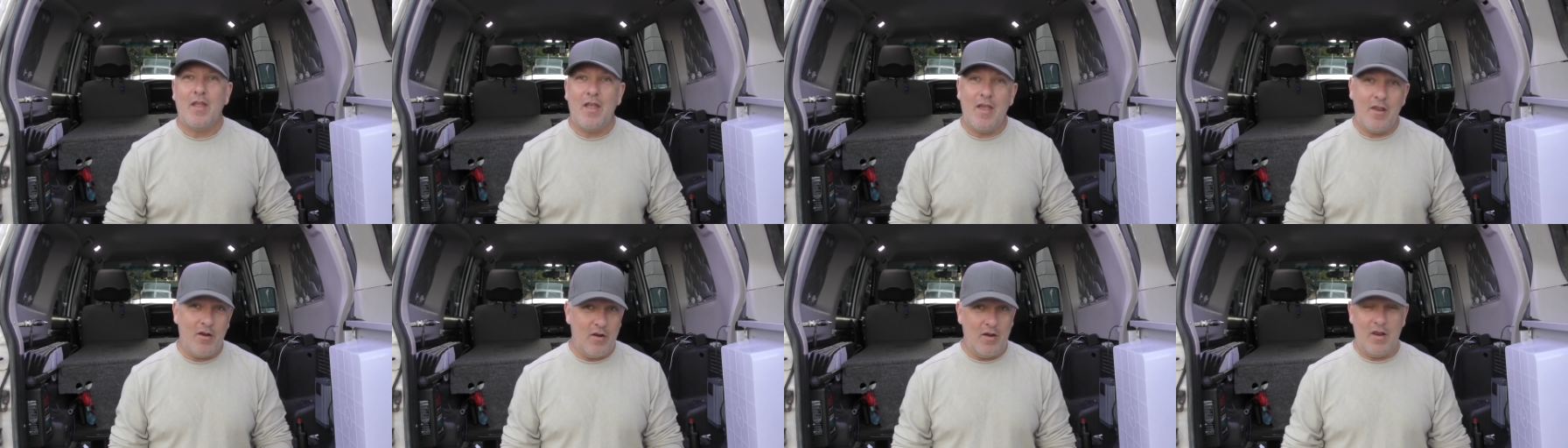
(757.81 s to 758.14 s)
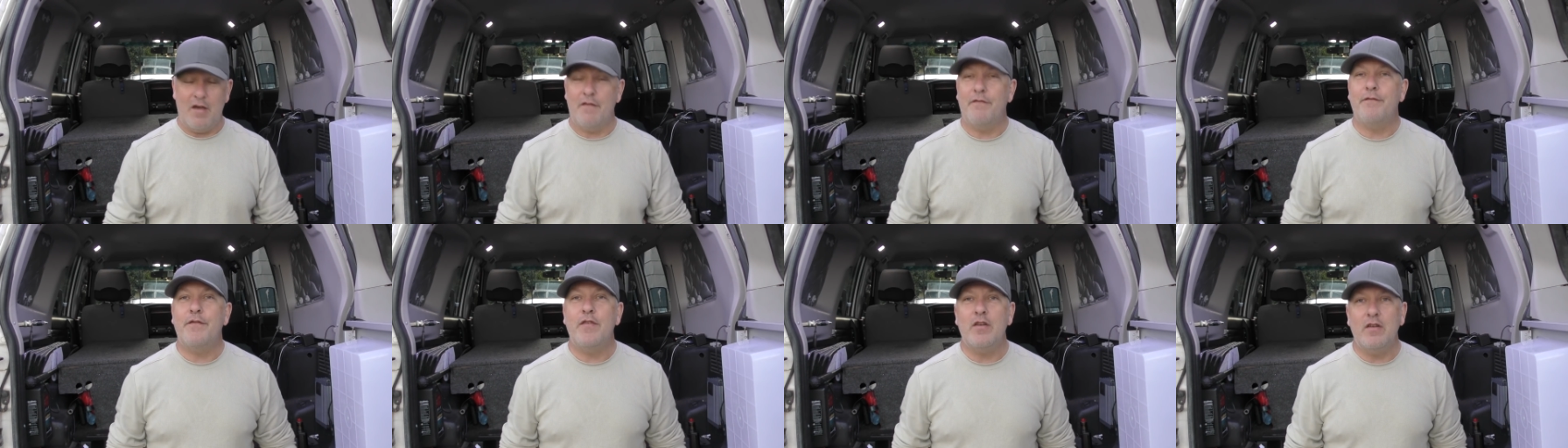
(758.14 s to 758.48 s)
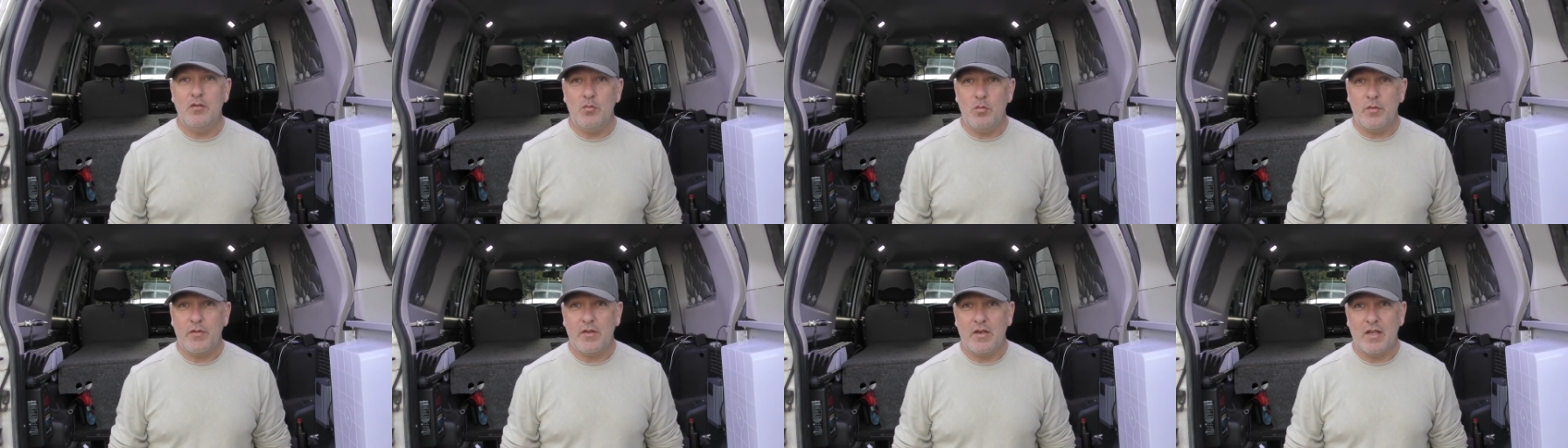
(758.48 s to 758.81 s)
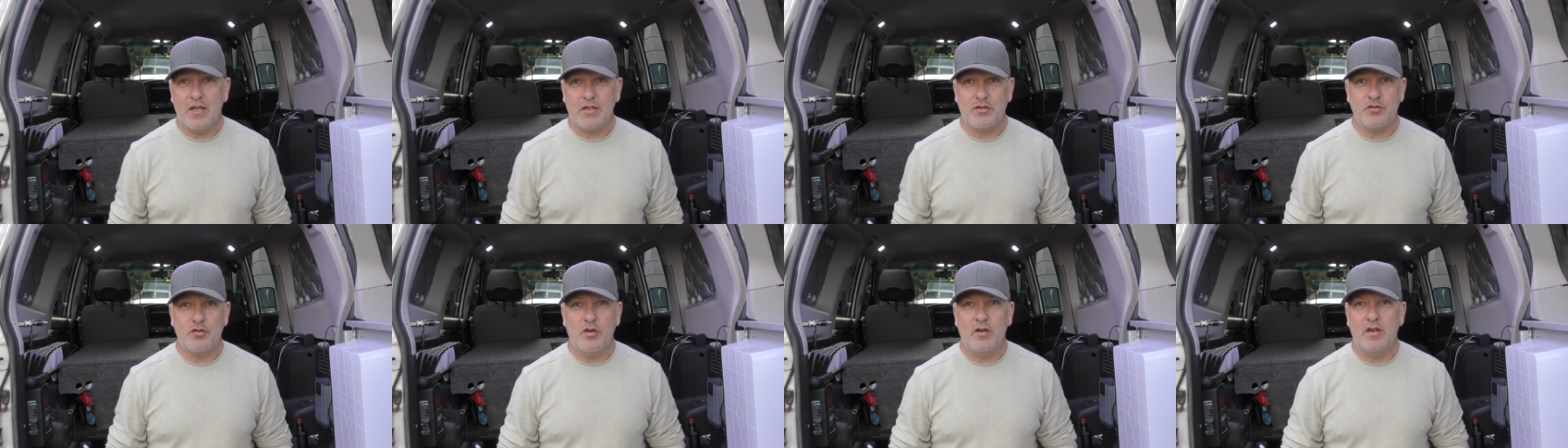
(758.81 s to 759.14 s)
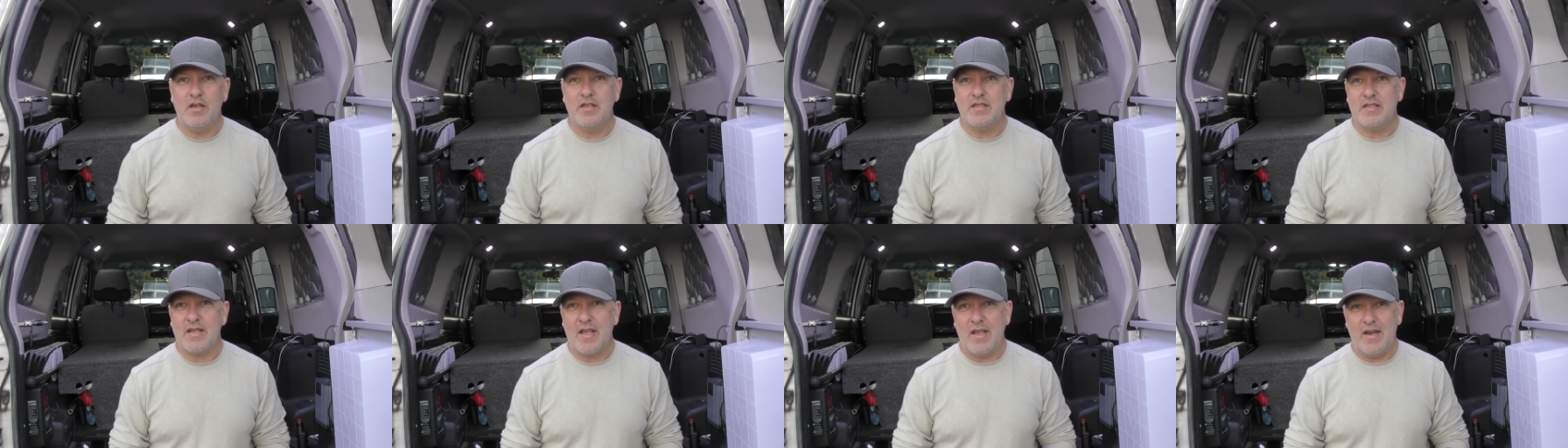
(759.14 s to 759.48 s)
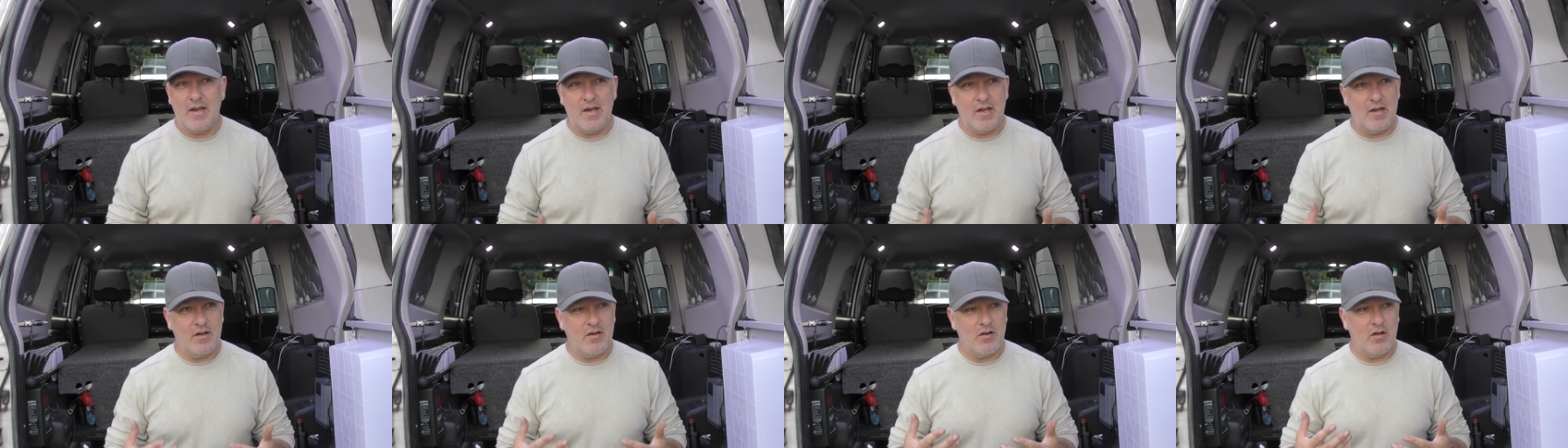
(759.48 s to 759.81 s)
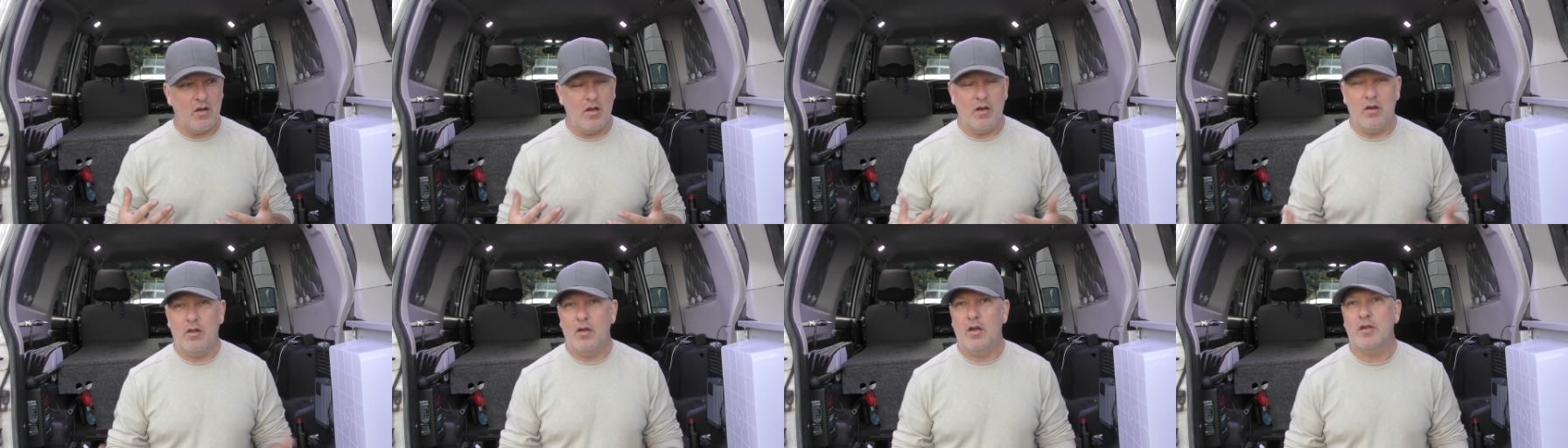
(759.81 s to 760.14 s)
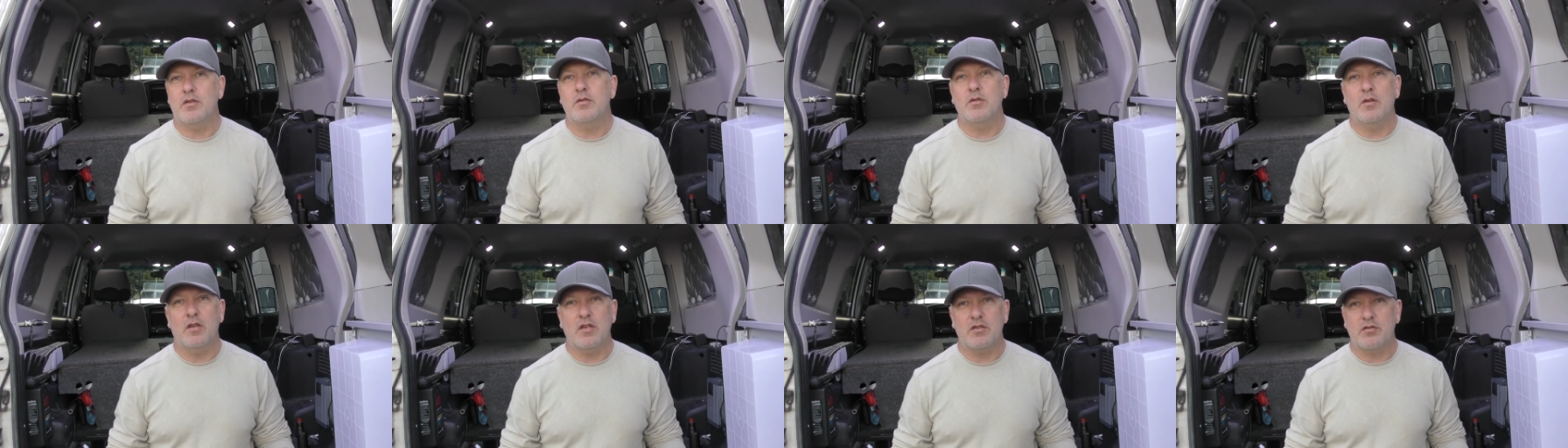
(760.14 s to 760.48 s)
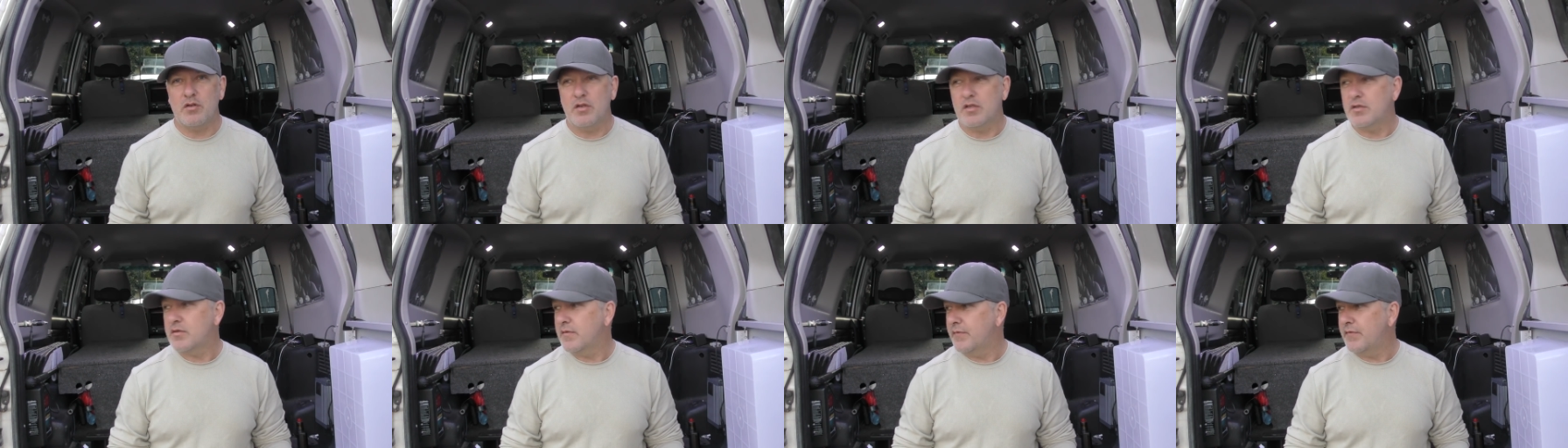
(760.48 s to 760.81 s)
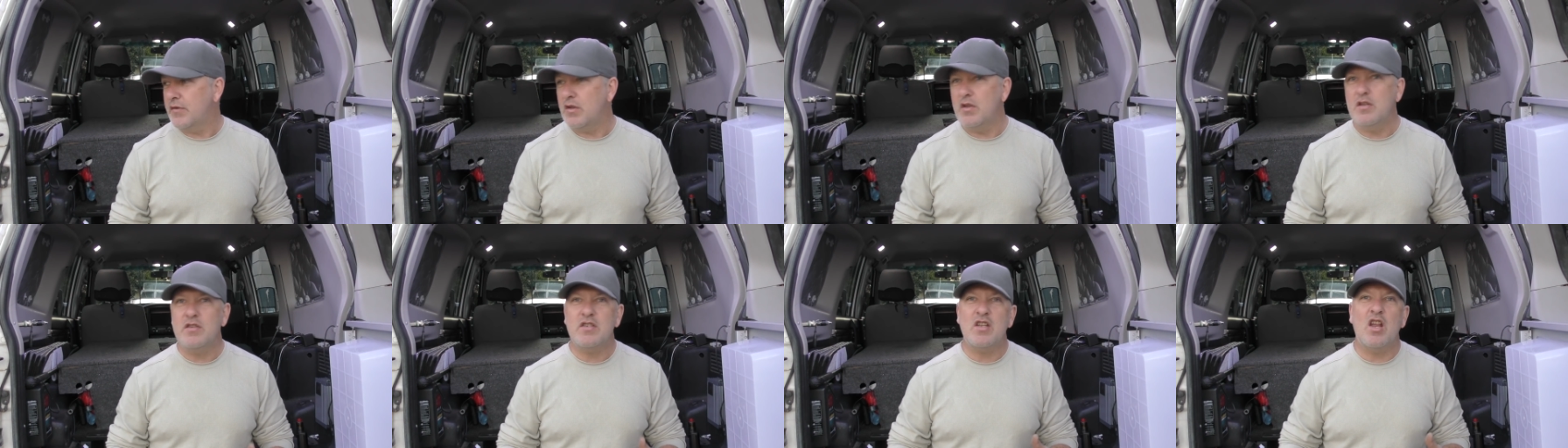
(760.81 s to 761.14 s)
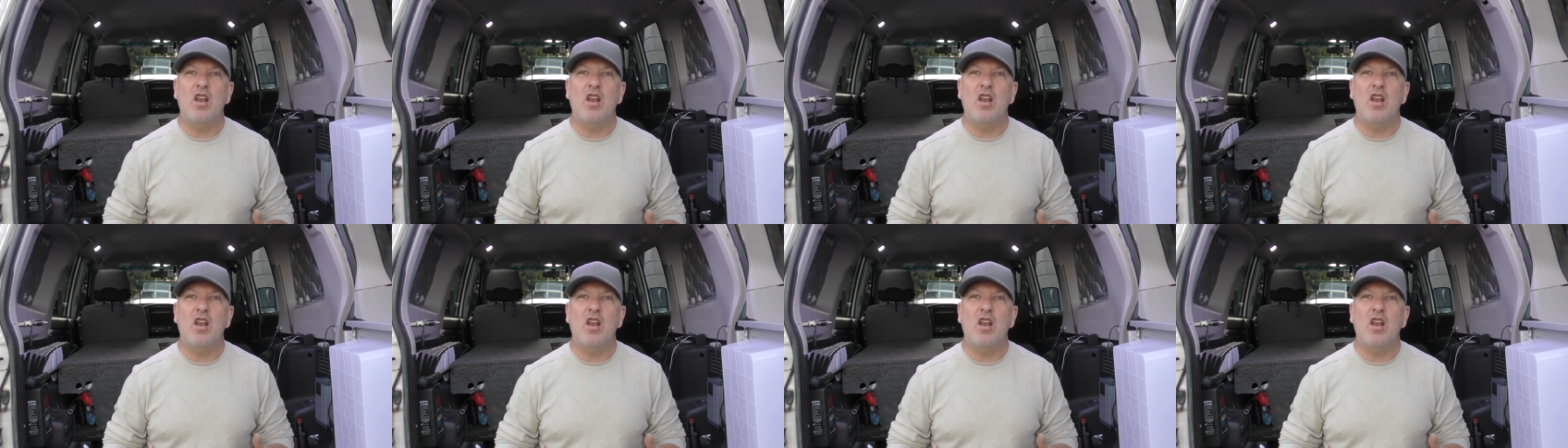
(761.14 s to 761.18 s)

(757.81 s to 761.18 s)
And I love fiddling with electronics, and I liked electronics reviews,